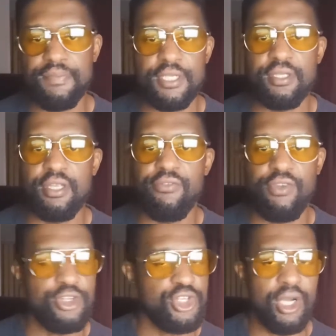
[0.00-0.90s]
especially
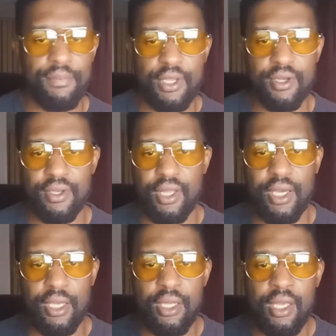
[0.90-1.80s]
if you're shopping
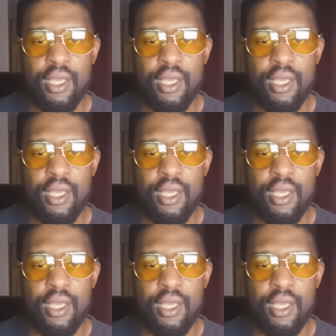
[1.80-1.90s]
online.